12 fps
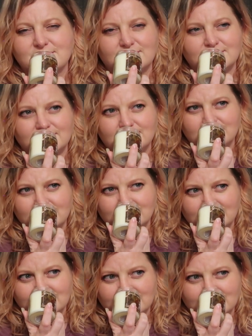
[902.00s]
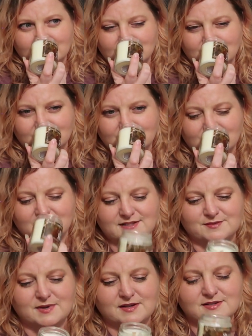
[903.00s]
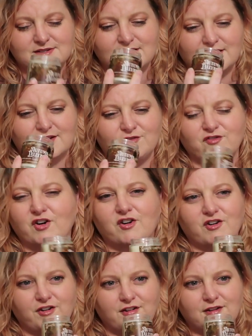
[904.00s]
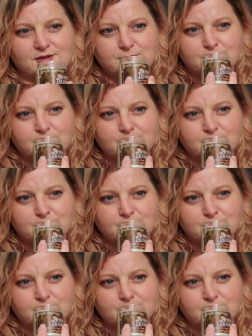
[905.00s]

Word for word: so good. It smells like fall